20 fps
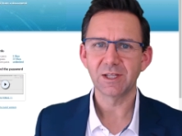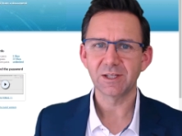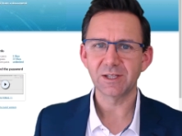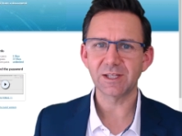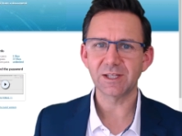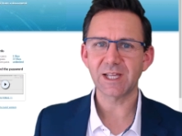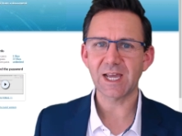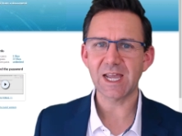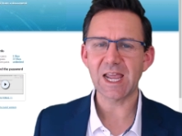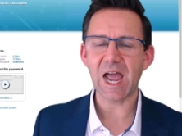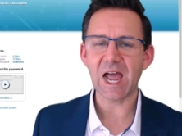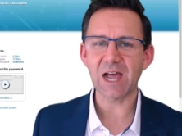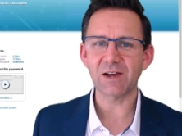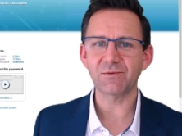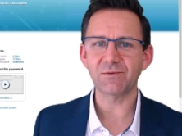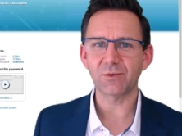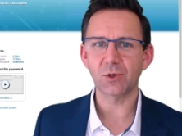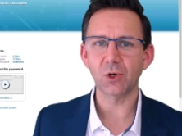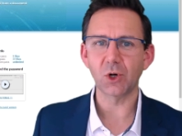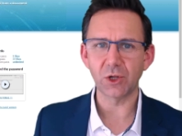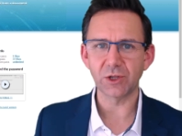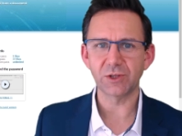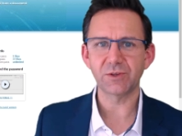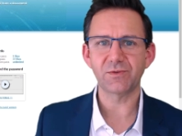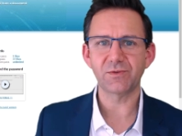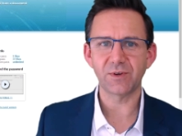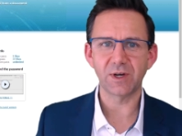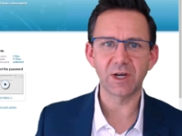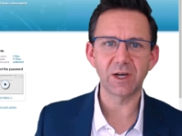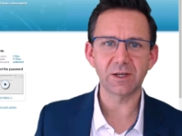that they have got the
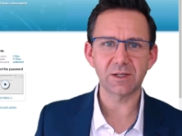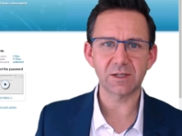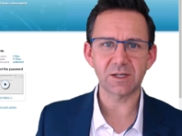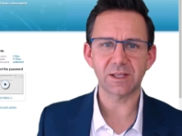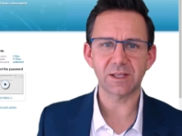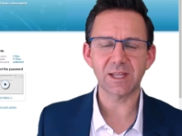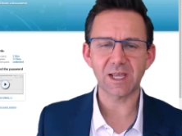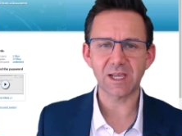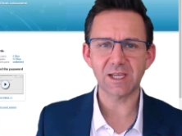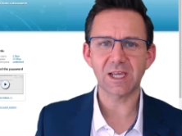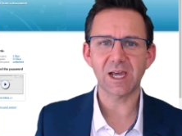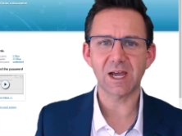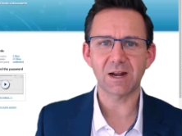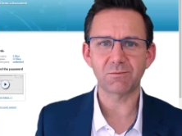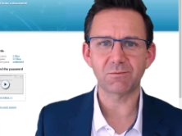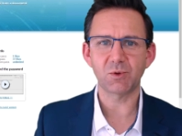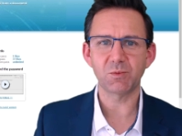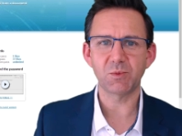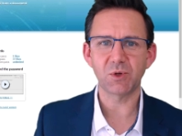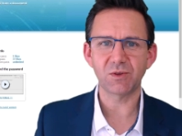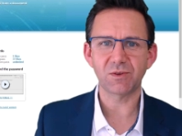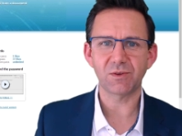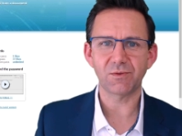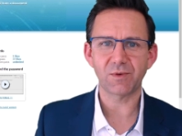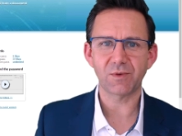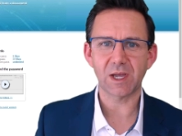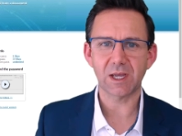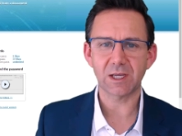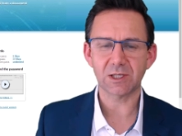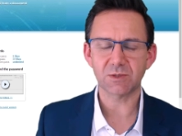file and they can remove the
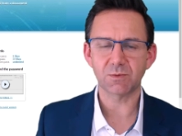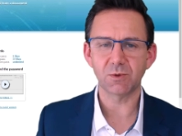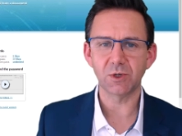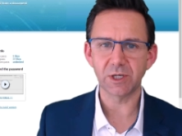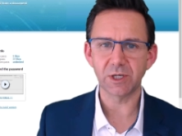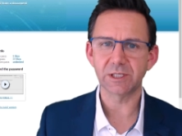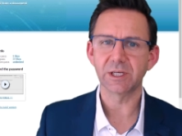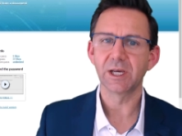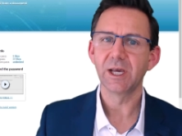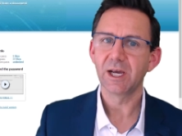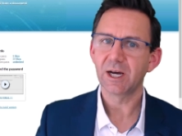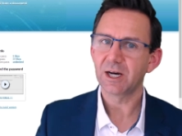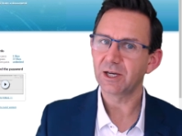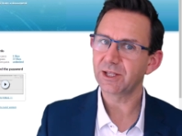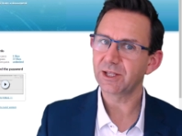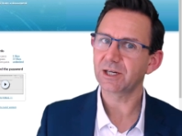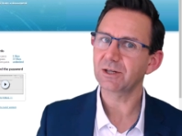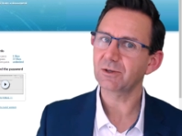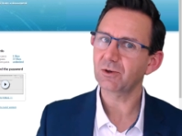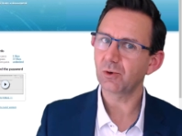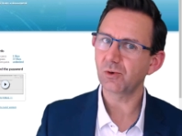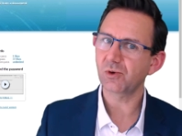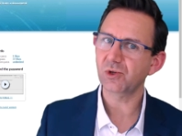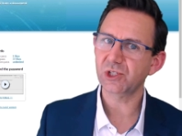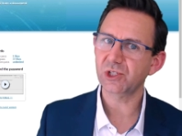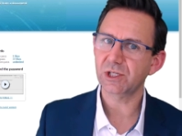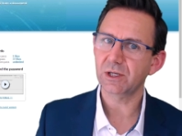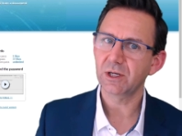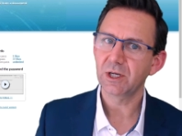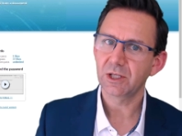password. And then of
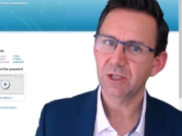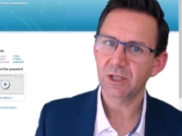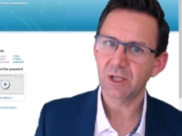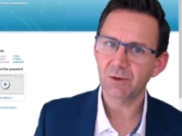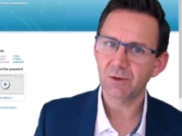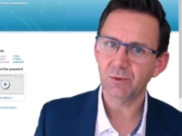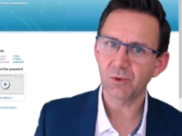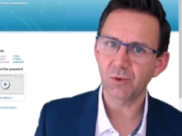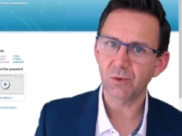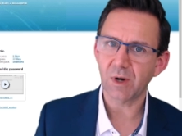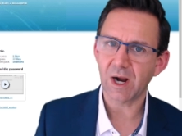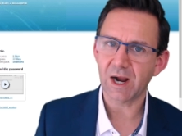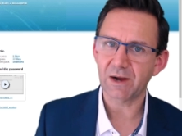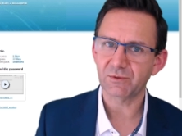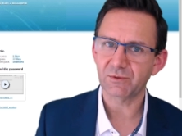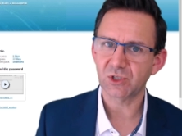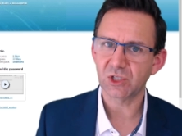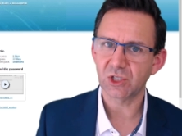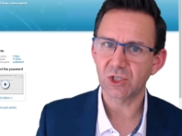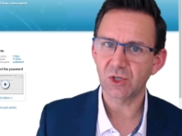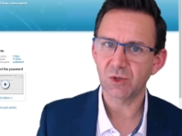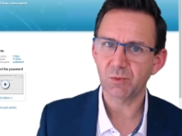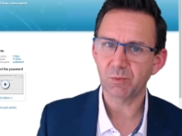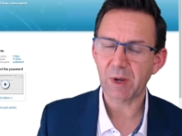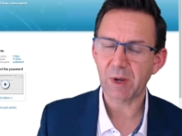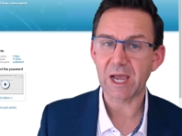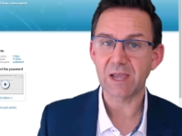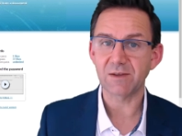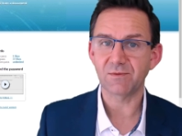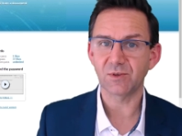course, they will have to
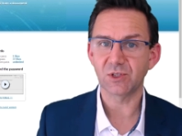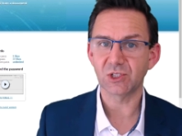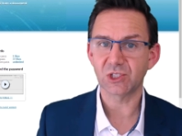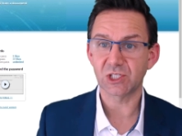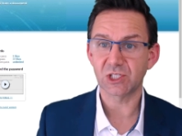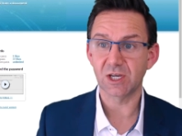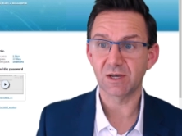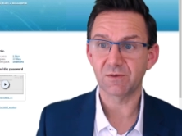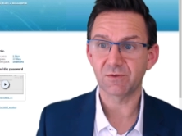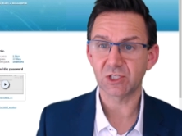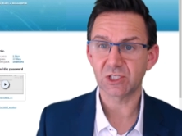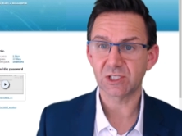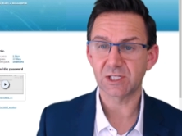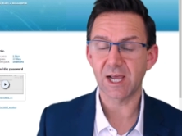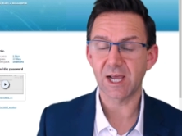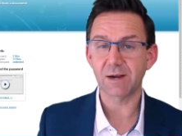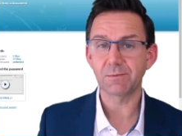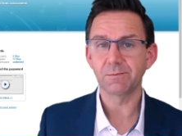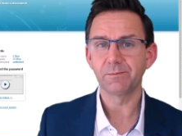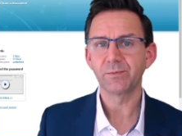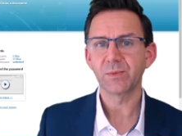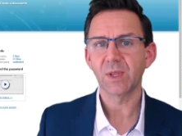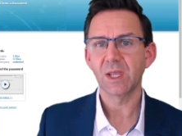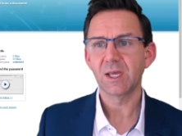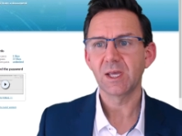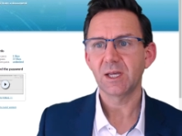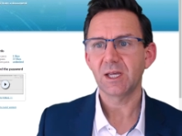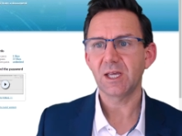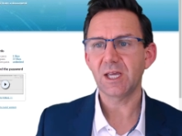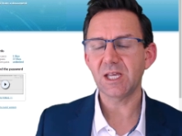pay for the service. Now,
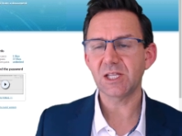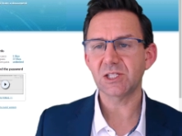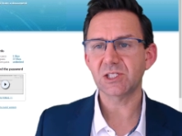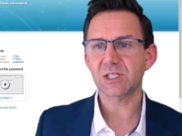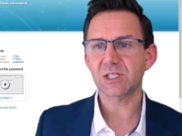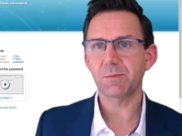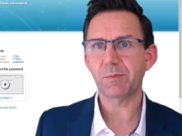it's